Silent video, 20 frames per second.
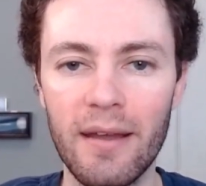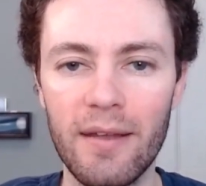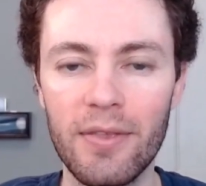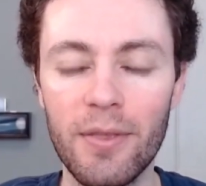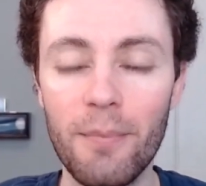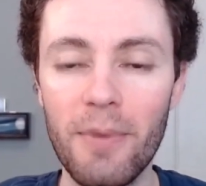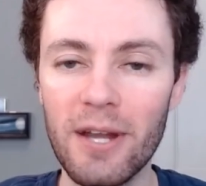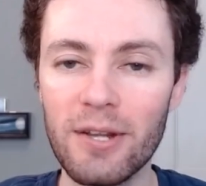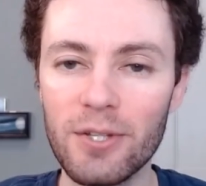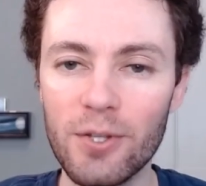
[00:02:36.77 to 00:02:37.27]

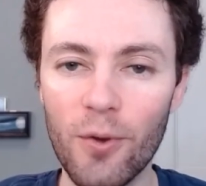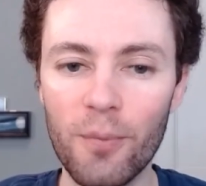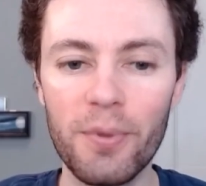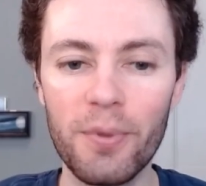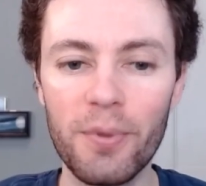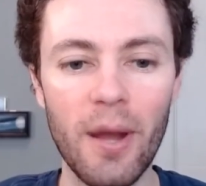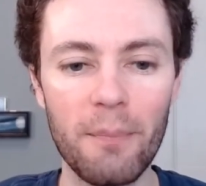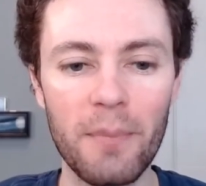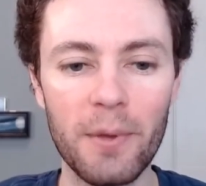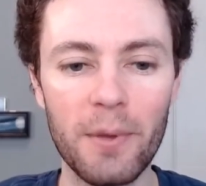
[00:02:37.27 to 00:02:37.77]
the bet has
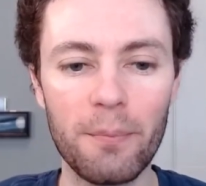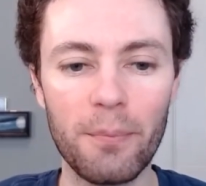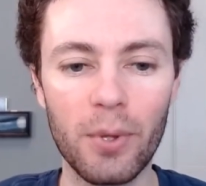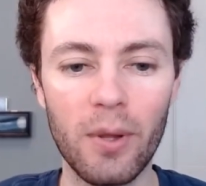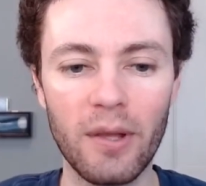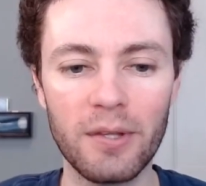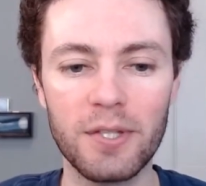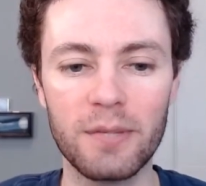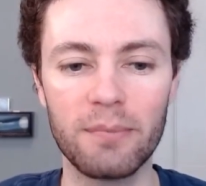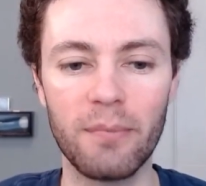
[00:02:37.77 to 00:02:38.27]
opened up at
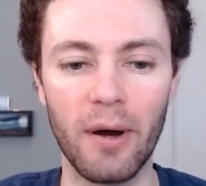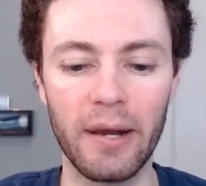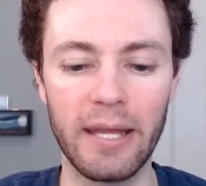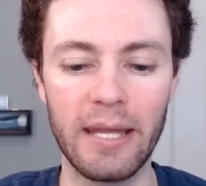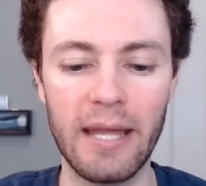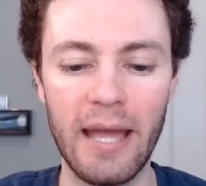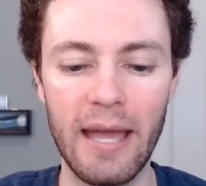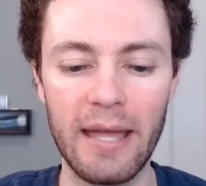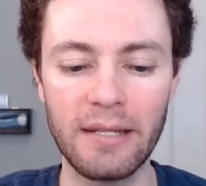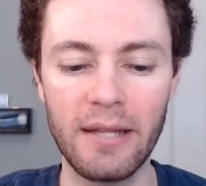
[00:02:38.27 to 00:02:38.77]
plus
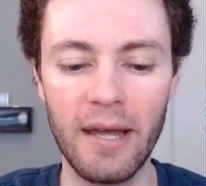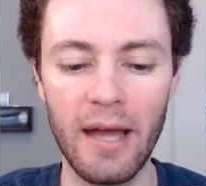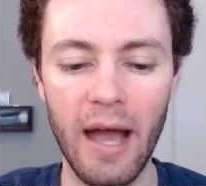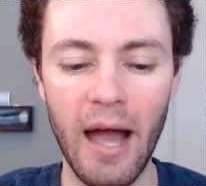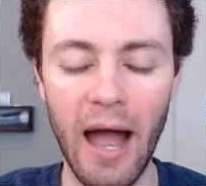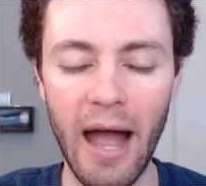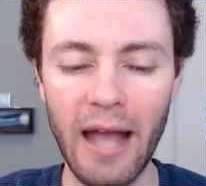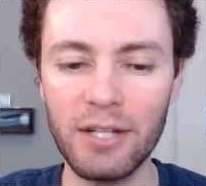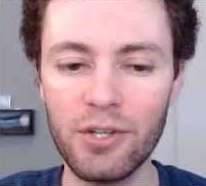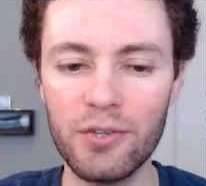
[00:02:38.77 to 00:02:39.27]
money, and
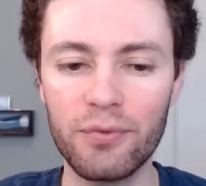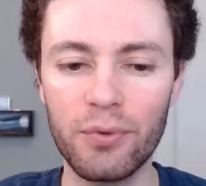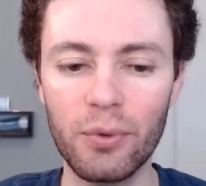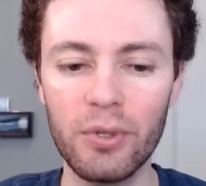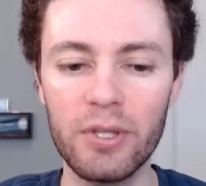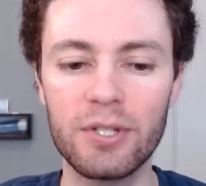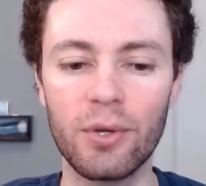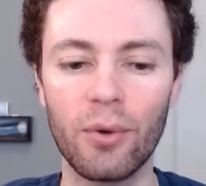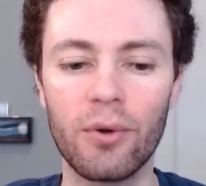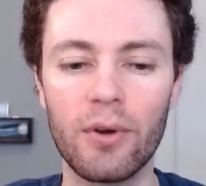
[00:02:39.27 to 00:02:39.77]
I just
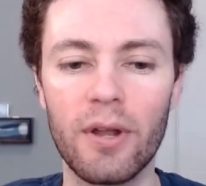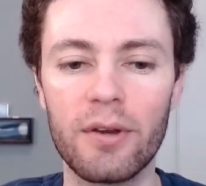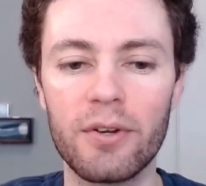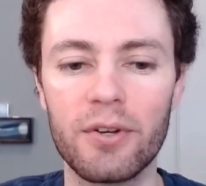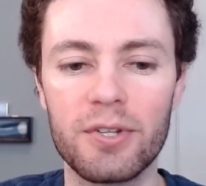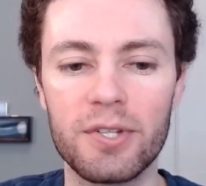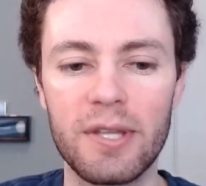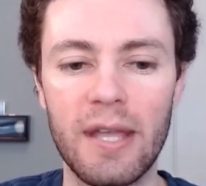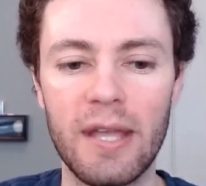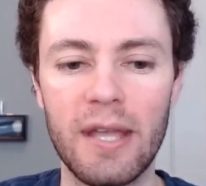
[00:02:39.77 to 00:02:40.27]
really don't
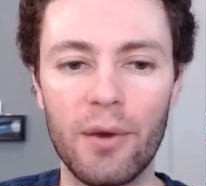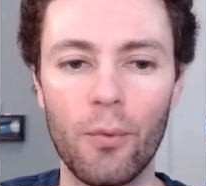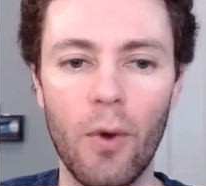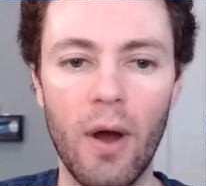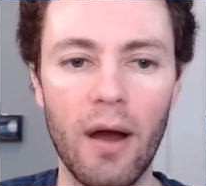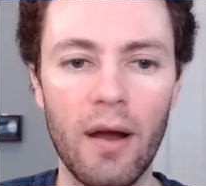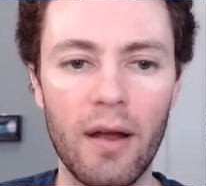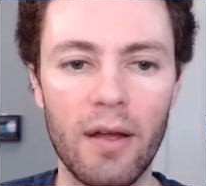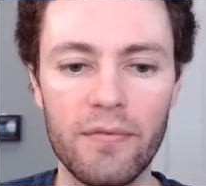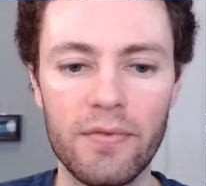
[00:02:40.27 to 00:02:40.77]
understand why.